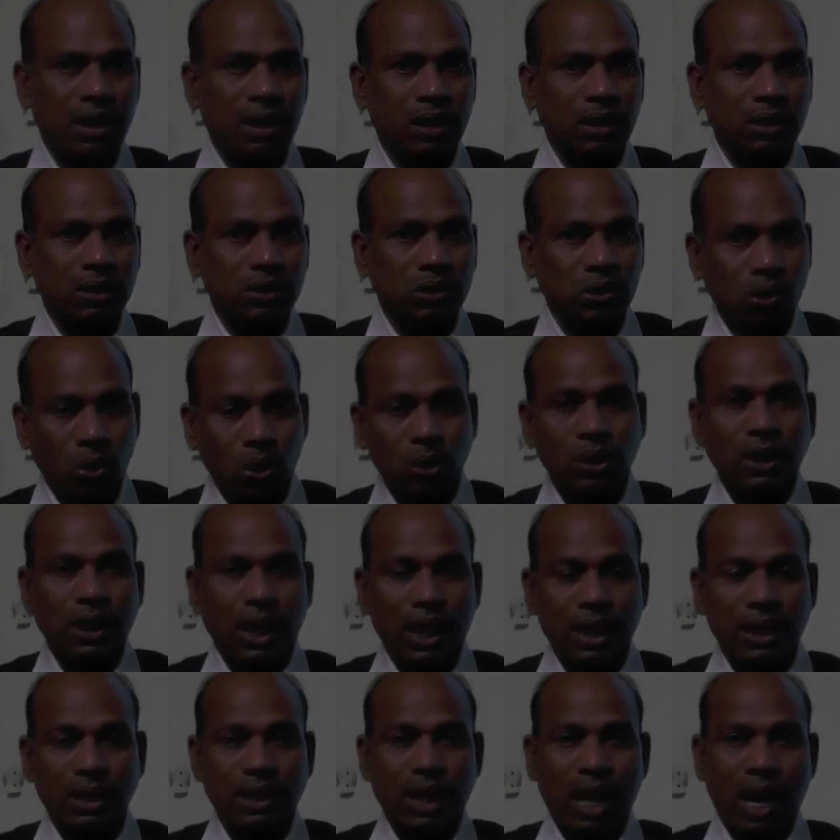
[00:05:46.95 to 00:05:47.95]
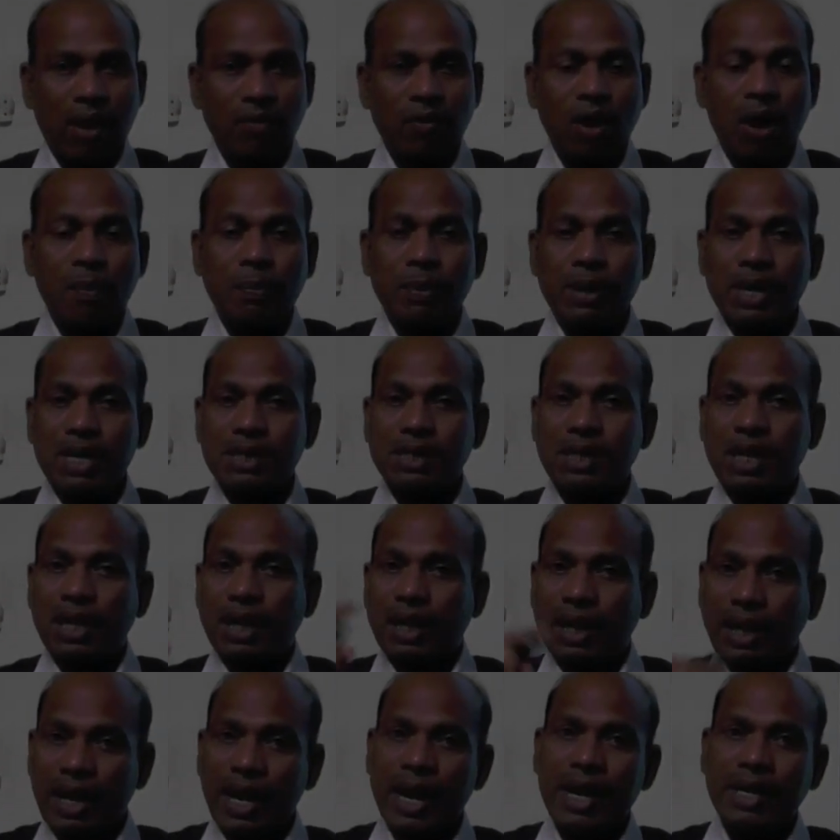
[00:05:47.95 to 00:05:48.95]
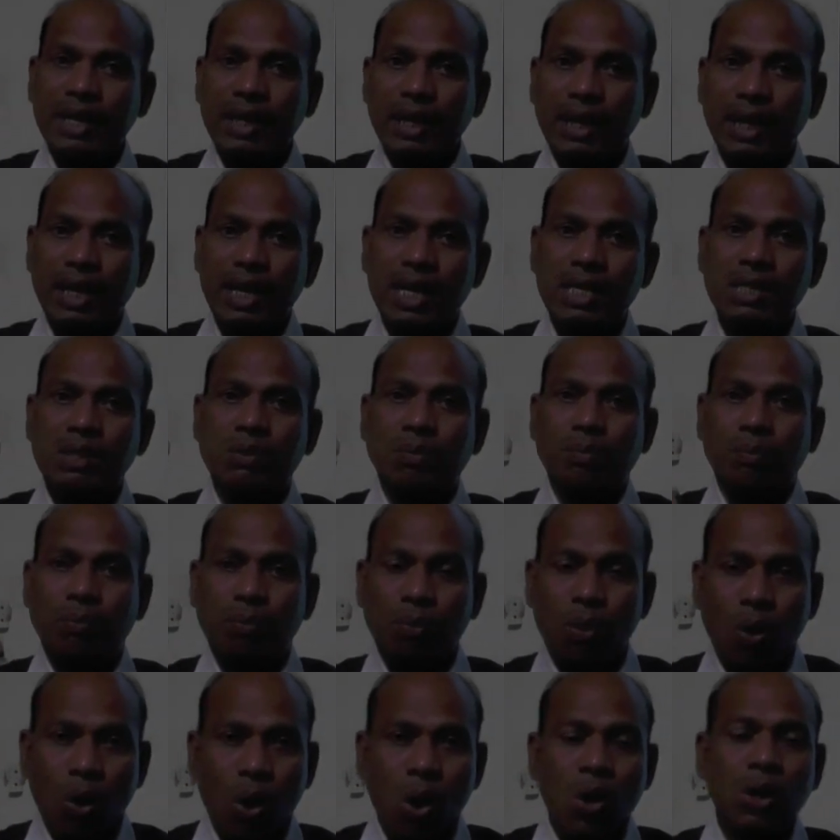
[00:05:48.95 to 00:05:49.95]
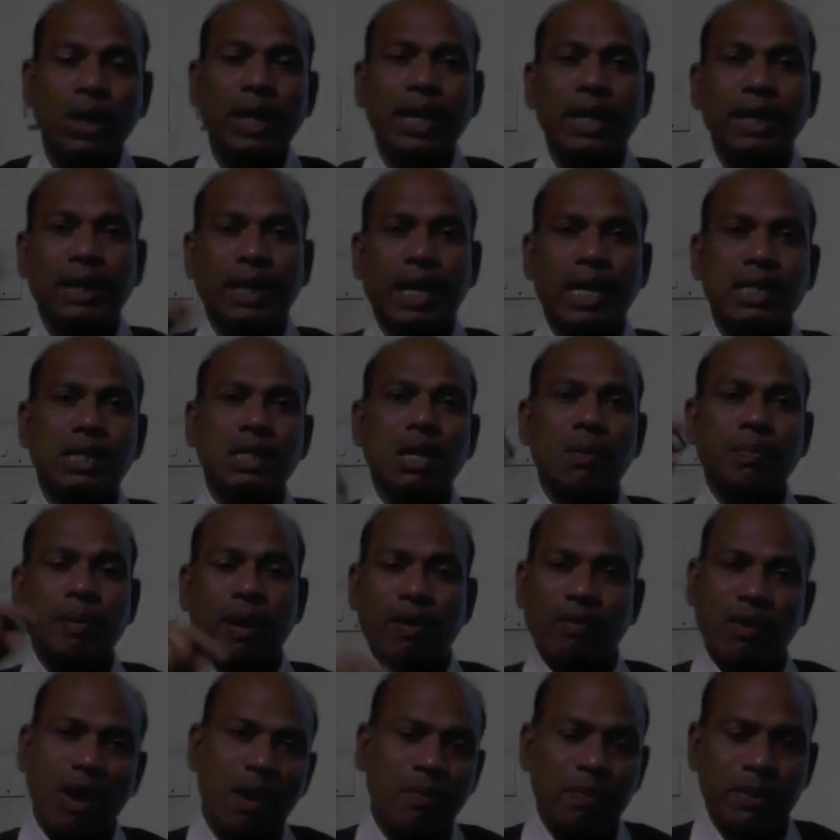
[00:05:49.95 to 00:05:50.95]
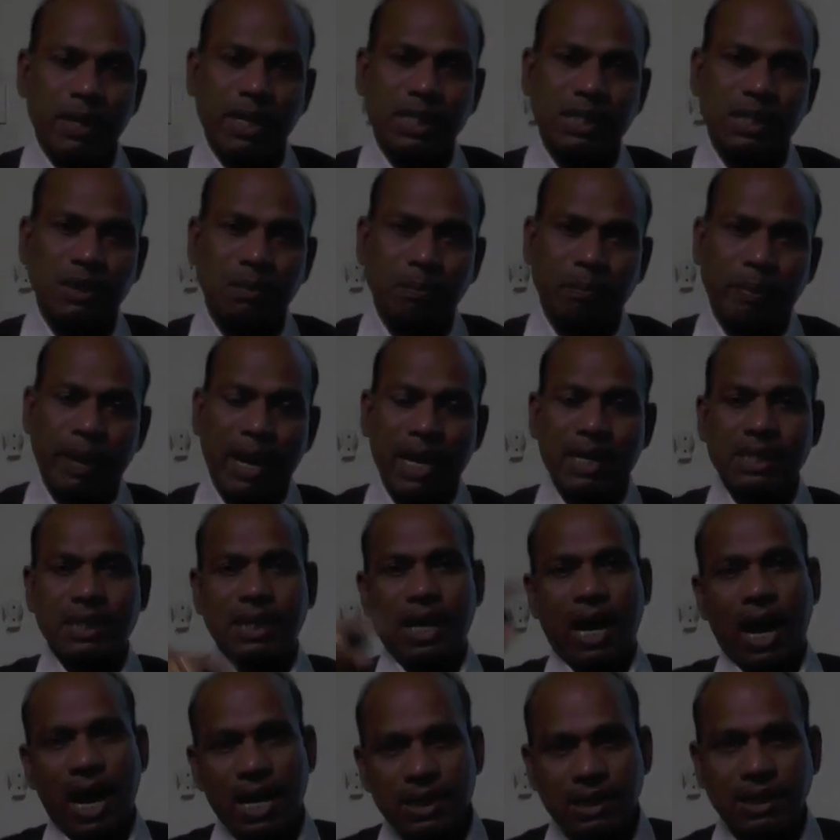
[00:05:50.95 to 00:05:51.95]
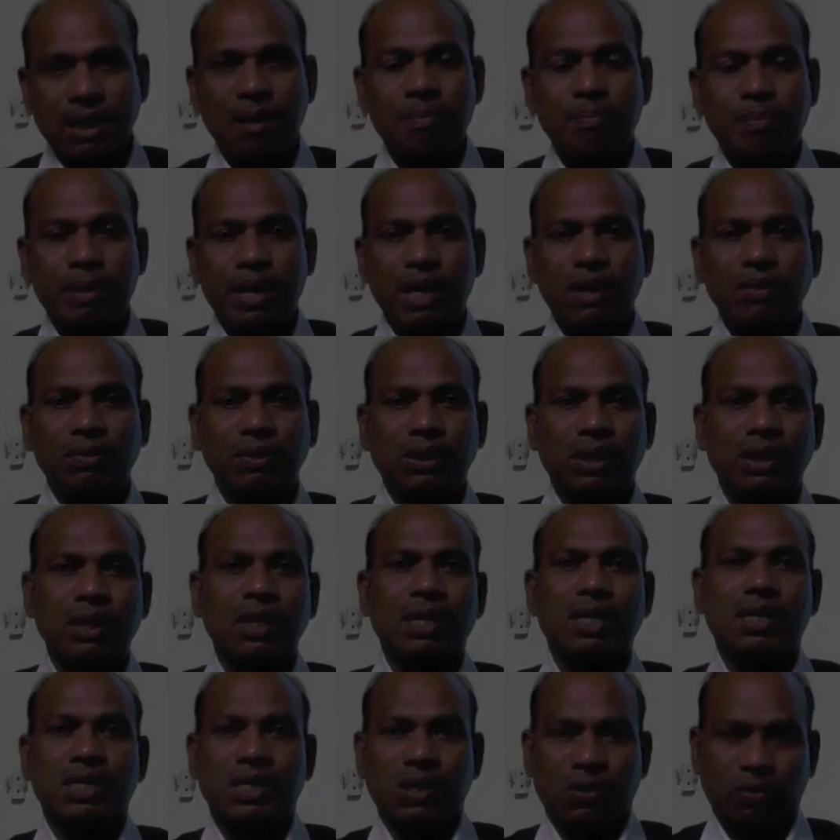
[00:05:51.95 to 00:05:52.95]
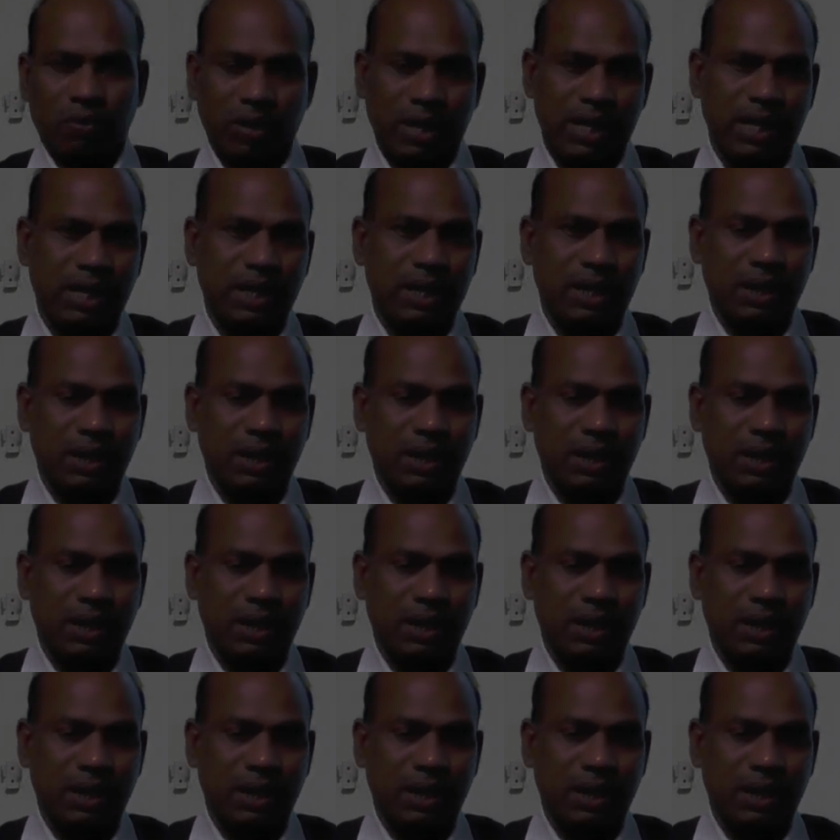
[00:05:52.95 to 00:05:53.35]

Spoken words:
so that the evaporation rate is more in case of evaporation pans as compared with the reservoir.